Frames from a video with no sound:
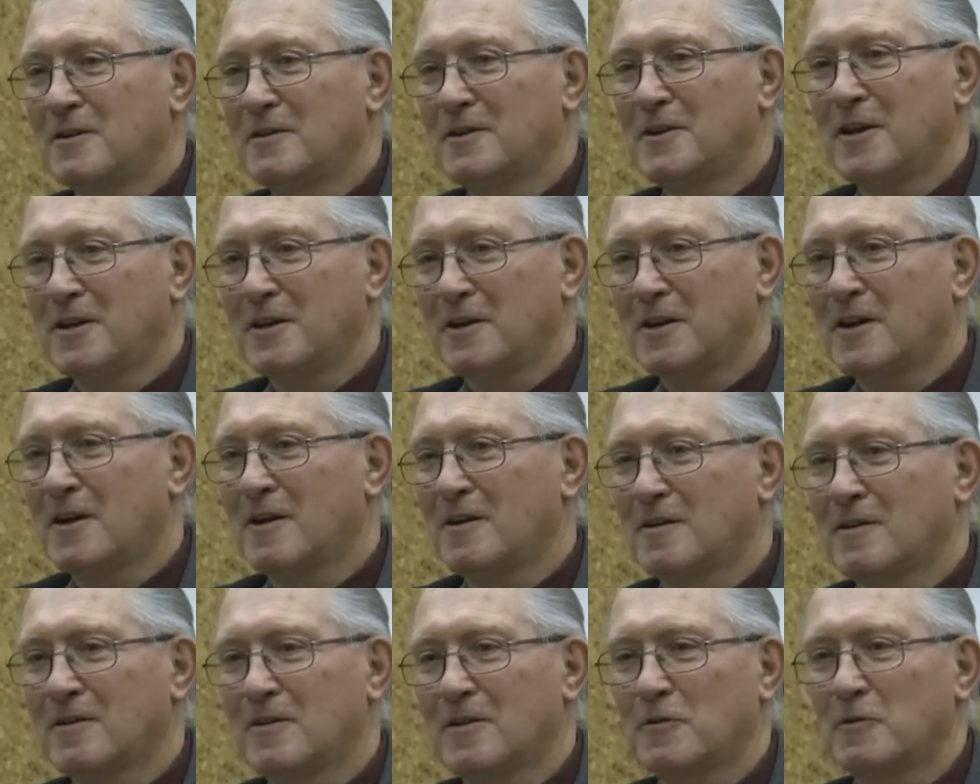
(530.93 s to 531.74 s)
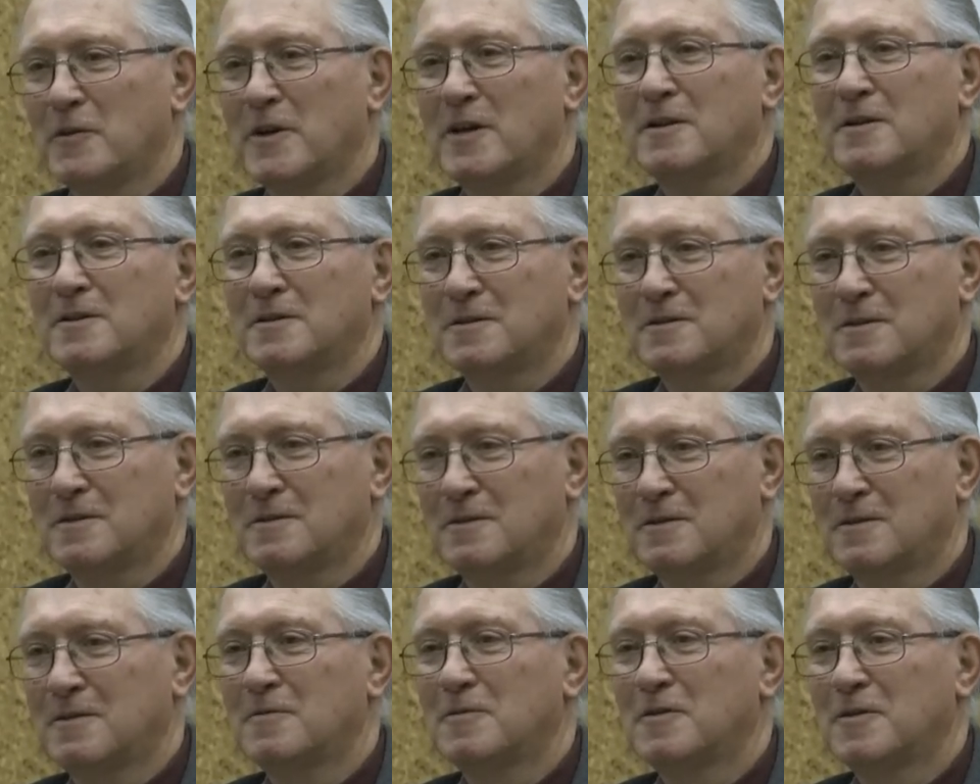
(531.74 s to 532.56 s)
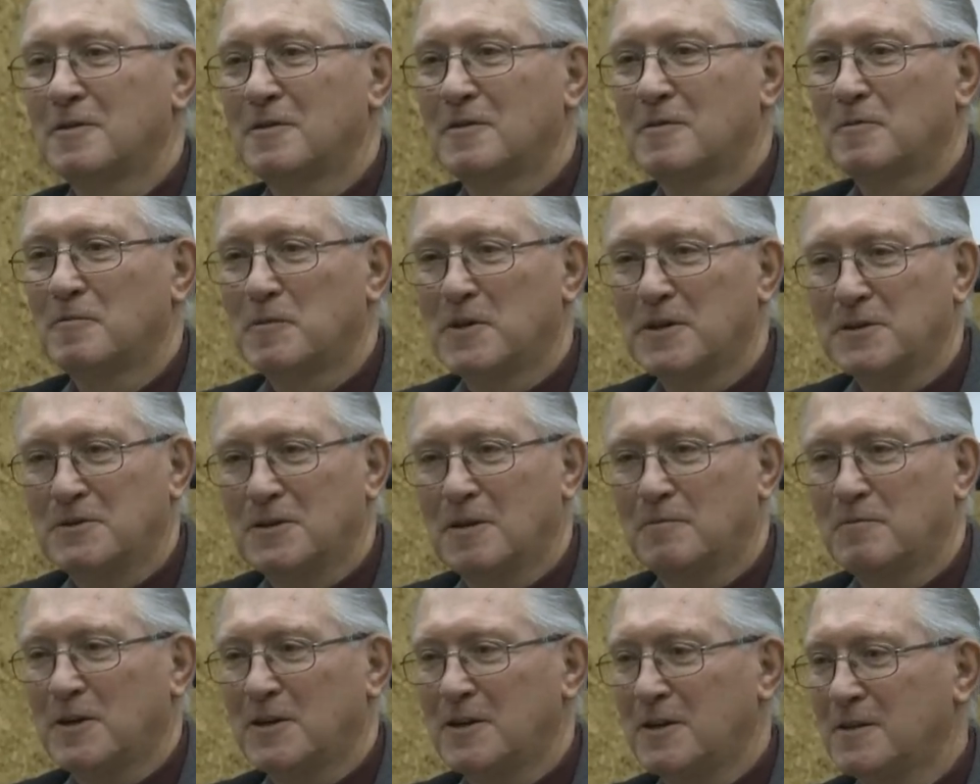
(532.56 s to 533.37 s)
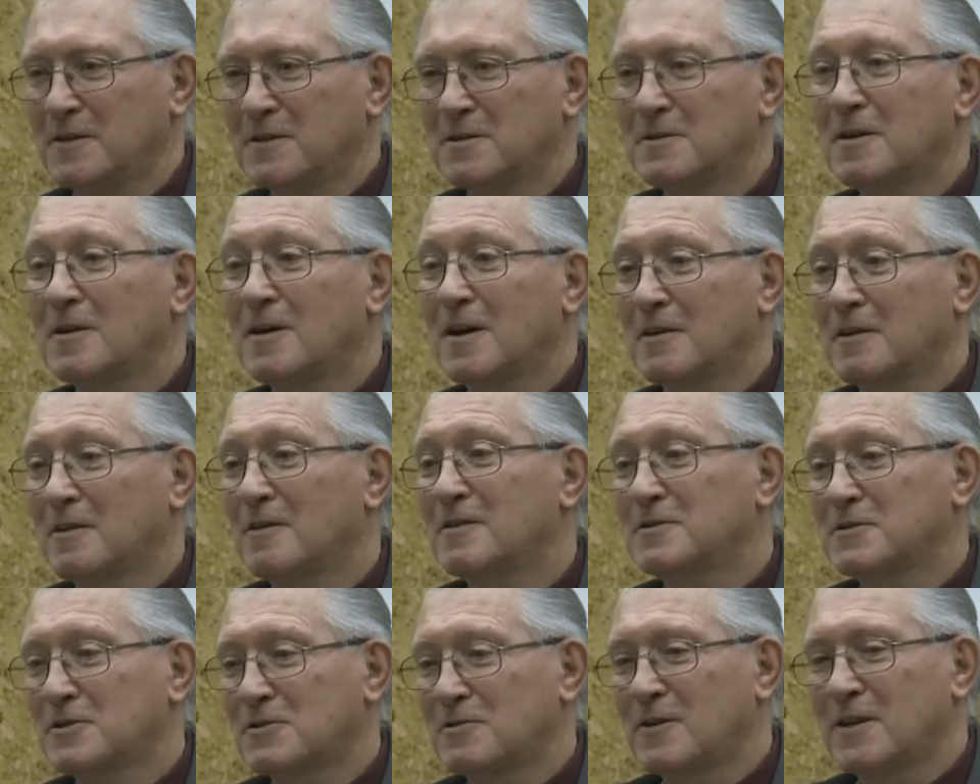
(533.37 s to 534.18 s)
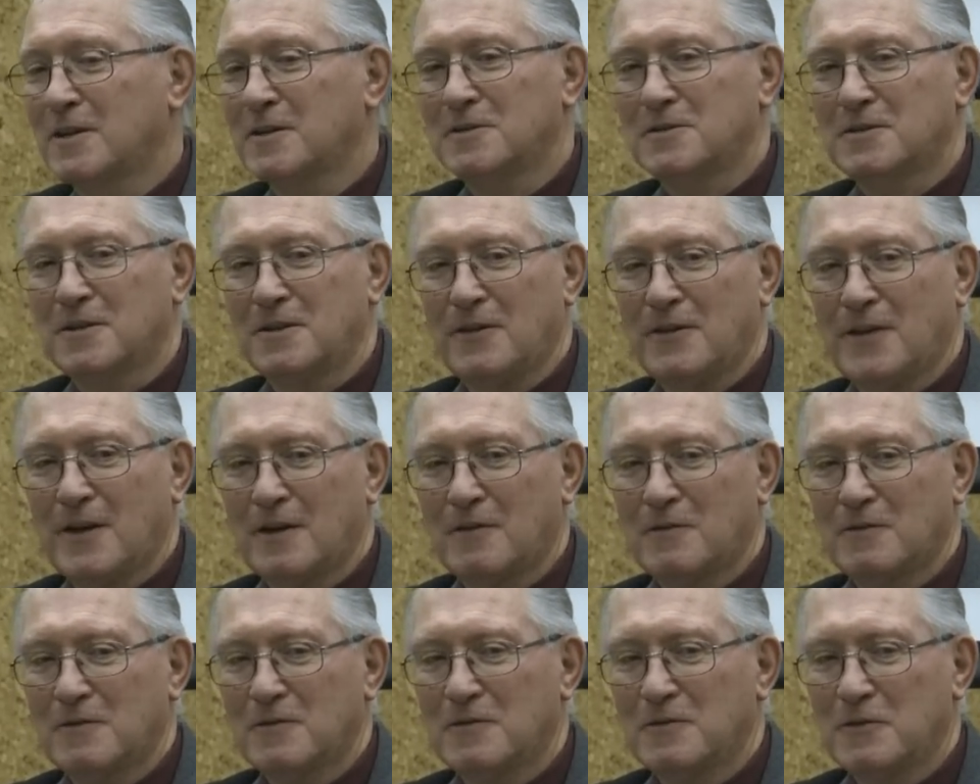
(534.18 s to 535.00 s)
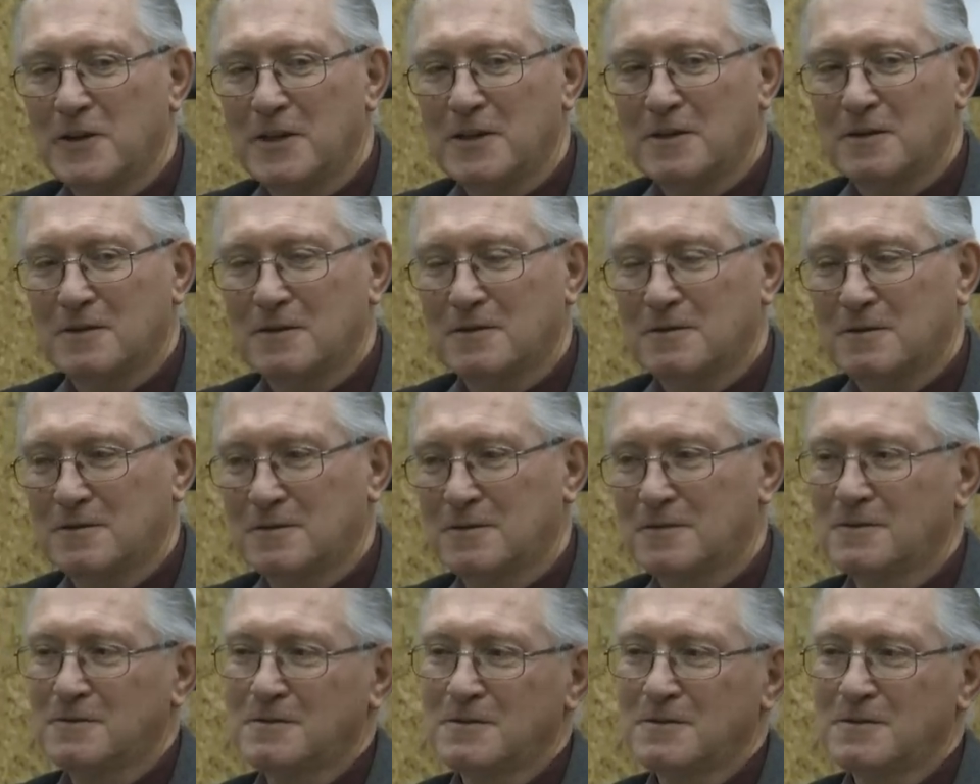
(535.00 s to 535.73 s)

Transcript: take care of the weaknesses by somebody that's got strengths in that weakness.